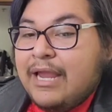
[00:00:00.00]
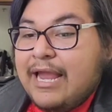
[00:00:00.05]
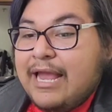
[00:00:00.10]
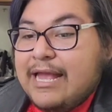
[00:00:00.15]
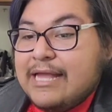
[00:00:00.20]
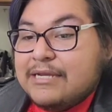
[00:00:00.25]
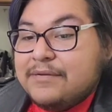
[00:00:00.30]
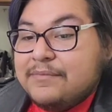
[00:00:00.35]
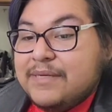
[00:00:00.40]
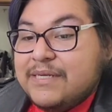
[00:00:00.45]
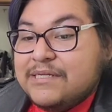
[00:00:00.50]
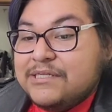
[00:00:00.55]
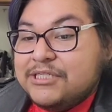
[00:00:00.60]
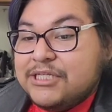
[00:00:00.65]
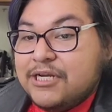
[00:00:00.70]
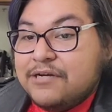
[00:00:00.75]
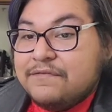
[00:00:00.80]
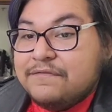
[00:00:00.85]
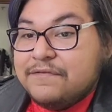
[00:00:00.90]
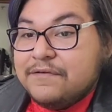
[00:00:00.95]
And me and
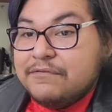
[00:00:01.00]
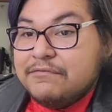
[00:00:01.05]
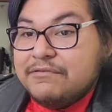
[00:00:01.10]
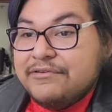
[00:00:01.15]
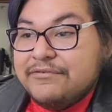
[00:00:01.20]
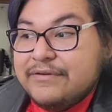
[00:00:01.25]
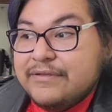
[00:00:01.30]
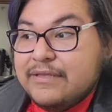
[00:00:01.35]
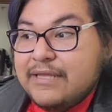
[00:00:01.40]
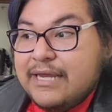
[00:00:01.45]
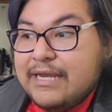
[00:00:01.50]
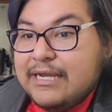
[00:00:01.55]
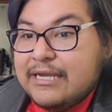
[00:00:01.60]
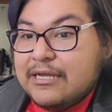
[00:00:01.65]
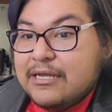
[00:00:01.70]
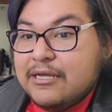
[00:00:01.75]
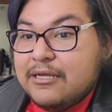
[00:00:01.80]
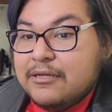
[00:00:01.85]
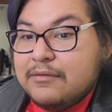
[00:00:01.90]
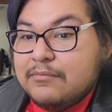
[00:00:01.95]
Jennifer, we were
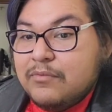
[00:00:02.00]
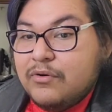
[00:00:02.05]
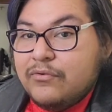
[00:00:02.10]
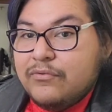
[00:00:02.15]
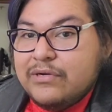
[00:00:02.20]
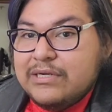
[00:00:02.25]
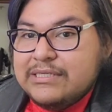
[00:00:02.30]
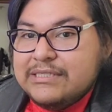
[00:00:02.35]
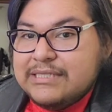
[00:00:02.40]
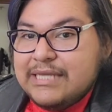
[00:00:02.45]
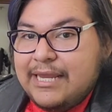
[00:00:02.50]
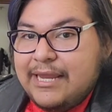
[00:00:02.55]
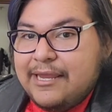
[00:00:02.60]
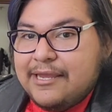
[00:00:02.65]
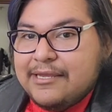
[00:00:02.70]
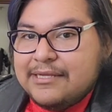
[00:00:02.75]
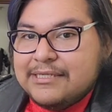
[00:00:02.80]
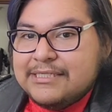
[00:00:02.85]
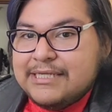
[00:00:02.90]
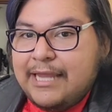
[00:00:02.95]
like always
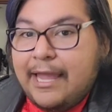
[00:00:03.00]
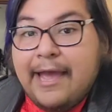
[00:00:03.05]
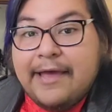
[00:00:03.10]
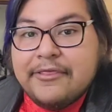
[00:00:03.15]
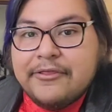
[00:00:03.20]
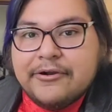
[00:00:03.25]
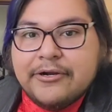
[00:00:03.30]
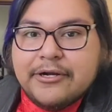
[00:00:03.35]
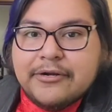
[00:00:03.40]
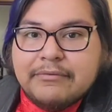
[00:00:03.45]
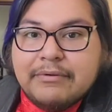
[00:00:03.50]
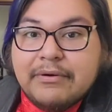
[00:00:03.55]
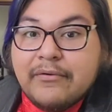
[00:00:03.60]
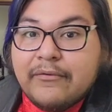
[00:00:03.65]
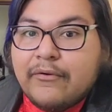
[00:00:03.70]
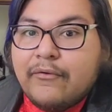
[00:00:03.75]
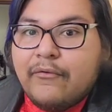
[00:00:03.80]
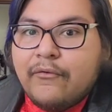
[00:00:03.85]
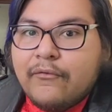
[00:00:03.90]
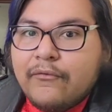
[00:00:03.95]
like together. We
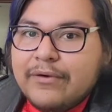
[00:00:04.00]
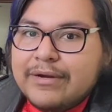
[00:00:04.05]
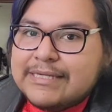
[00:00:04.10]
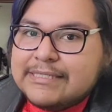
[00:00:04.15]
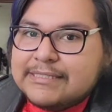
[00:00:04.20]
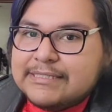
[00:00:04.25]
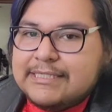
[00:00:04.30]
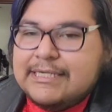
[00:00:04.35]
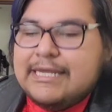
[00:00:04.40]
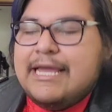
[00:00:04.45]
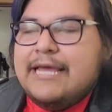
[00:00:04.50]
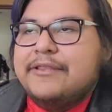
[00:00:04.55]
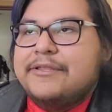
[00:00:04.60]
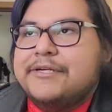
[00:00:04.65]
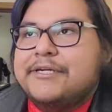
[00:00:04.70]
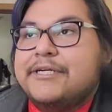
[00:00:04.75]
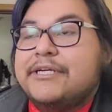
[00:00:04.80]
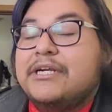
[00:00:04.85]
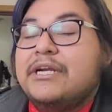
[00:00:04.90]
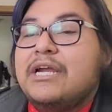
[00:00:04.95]
were always
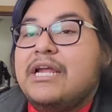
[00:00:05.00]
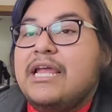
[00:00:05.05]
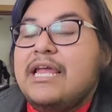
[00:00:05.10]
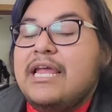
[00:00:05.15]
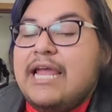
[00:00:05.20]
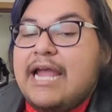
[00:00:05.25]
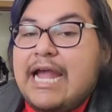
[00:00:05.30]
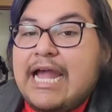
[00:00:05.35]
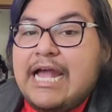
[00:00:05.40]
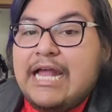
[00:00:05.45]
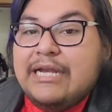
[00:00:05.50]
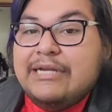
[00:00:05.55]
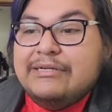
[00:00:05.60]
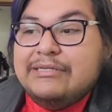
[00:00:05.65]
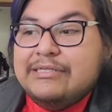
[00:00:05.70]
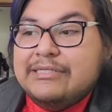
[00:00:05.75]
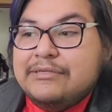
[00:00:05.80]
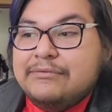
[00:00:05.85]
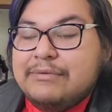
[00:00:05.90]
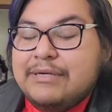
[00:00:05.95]
together,
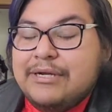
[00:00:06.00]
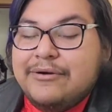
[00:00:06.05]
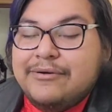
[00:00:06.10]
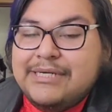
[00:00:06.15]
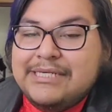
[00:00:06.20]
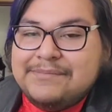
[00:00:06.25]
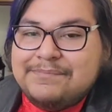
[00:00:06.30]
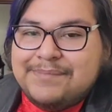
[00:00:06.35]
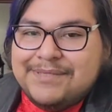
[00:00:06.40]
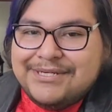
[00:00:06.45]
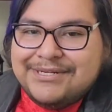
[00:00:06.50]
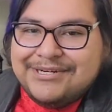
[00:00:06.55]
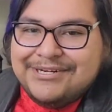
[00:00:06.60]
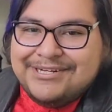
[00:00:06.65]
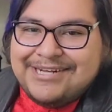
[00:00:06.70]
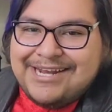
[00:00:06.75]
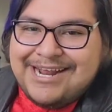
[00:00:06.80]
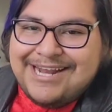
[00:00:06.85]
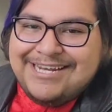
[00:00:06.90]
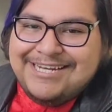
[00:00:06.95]
and we always
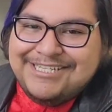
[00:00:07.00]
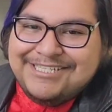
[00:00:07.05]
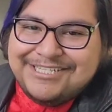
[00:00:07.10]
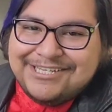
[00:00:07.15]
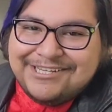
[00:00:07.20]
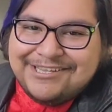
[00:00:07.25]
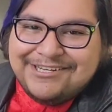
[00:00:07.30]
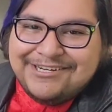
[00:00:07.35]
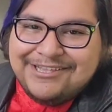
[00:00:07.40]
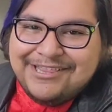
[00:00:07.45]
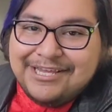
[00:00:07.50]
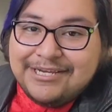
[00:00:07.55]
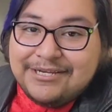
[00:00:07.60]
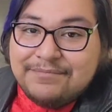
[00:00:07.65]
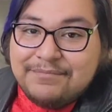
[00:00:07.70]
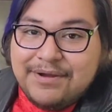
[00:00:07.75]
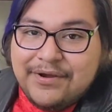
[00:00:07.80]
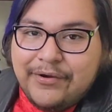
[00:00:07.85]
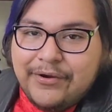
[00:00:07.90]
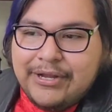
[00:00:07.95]
bickered at each other like a
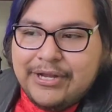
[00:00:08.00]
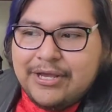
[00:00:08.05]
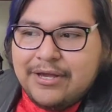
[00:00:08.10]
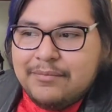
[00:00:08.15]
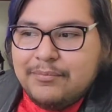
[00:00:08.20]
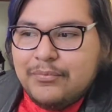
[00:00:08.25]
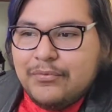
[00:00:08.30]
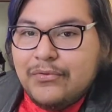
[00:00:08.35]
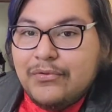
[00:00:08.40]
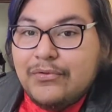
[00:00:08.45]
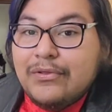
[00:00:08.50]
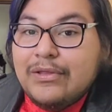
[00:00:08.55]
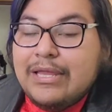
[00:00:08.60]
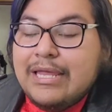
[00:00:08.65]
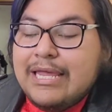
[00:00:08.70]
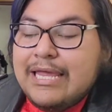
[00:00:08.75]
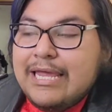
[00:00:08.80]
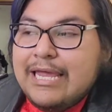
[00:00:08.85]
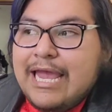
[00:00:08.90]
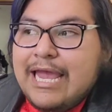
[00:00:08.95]
married couple.
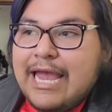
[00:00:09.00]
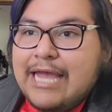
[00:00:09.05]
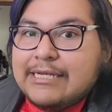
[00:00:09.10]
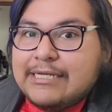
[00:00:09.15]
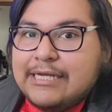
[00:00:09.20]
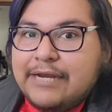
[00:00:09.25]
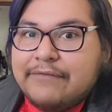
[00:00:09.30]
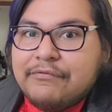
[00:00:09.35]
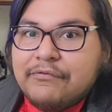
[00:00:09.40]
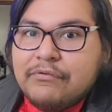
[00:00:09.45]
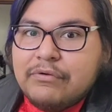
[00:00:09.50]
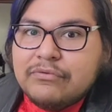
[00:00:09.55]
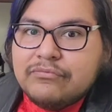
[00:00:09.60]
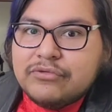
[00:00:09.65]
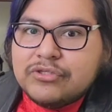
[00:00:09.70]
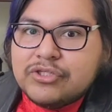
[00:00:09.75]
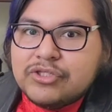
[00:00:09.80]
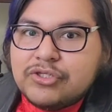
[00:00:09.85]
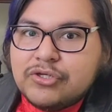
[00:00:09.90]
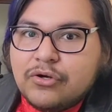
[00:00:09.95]
And everyone
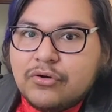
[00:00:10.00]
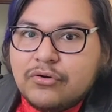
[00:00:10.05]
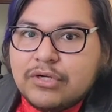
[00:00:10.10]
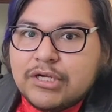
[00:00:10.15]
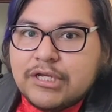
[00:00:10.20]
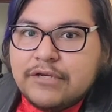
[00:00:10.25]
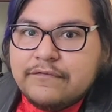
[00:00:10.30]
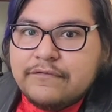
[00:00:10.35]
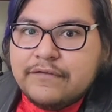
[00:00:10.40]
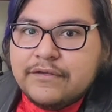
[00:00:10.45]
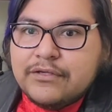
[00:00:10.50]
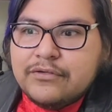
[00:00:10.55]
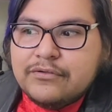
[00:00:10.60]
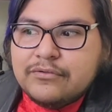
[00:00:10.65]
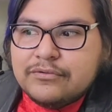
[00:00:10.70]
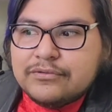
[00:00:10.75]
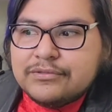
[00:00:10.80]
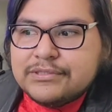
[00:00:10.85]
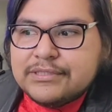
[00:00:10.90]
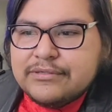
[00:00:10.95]
was so
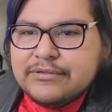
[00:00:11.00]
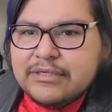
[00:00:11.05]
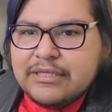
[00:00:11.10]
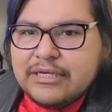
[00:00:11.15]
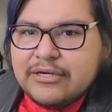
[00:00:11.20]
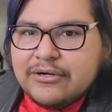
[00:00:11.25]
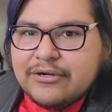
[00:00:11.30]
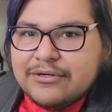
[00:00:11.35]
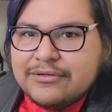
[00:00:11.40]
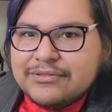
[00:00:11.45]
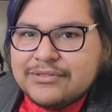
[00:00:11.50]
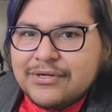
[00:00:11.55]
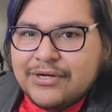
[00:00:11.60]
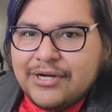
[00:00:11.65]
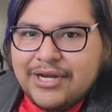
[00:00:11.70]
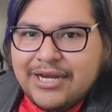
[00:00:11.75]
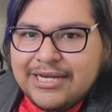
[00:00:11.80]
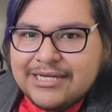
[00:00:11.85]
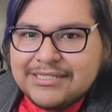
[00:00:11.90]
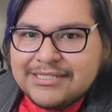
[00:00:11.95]
confused. They were like, "So
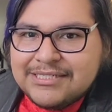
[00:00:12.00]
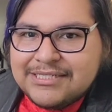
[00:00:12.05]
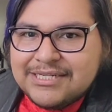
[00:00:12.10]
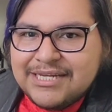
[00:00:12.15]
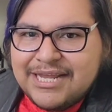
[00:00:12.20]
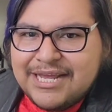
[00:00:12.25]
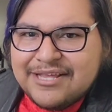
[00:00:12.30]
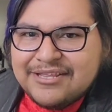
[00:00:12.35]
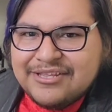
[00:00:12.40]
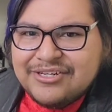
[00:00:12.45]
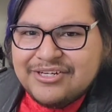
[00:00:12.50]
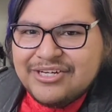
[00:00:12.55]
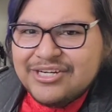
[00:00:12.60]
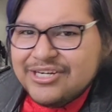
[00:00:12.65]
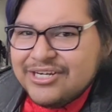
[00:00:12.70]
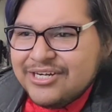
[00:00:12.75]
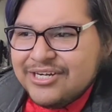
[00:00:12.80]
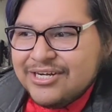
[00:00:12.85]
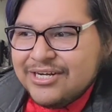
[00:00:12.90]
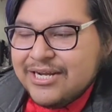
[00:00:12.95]
are you guys
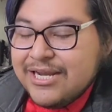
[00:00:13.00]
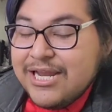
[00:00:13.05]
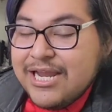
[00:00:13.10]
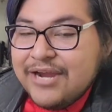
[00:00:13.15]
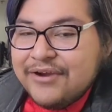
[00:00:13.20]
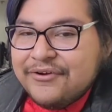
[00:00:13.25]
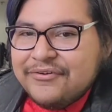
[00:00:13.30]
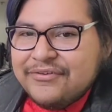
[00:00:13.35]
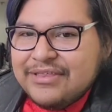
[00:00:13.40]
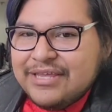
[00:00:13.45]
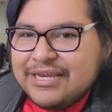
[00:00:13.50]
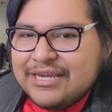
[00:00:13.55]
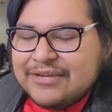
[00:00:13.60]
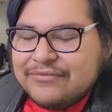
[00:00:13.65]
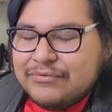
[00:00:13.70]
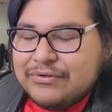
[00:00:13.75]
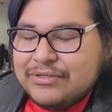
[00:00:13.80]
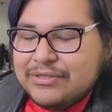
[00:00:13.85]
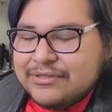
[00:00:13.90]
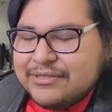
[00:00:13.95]
together?" And we were
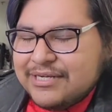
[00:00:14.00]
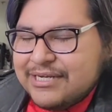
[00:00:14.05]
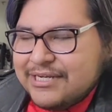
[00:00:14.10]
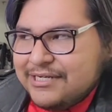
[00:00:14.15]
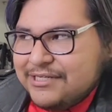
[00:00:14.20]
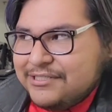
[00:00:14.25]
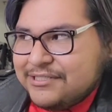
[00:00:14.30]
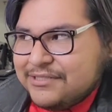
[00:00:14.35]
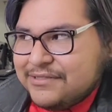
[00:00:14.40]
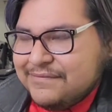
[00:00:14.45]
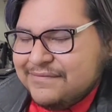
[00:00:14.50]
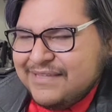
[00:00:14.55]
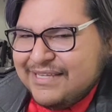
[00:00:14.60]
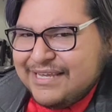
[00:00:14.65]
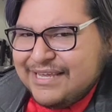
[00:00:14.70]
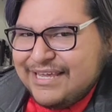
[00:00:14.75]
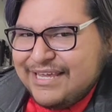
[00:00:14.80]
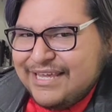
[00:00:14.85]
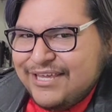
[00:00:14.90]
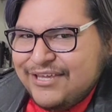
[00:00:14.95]
like, we'd look at each other, we'd be
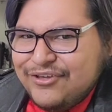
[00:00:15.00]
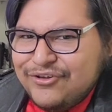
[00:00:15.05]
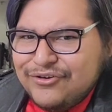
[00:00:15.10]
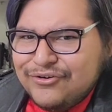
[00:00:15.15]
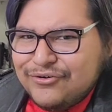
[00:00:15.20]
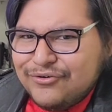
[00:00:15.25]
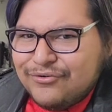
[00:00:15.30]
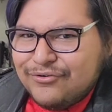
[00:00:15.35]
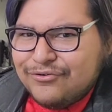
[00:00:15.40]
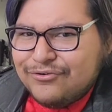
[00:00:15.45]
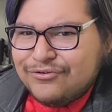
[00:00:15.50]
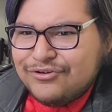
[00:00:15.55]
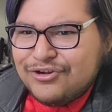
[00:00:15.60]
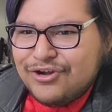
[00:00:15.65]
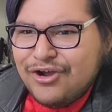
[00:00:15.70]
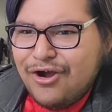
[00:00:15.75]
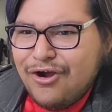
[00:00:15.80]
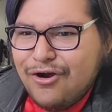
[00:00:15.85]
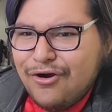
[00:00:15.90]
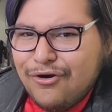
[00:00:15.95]
like, "Ew,
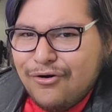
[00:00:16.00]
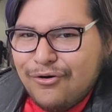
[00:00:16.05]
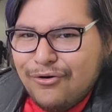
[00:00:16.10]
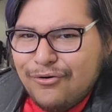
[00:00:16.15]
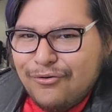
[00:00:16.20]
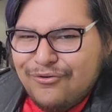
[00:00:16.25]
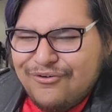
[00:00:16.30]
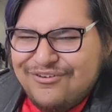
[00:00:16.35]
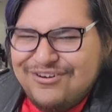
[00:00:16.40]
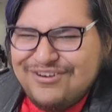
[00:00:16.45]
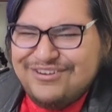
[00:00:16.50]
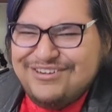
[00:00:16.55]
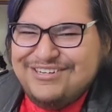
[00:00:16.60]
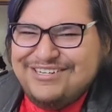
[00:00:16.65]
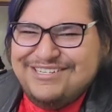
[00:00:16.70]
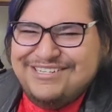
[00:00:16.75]
no."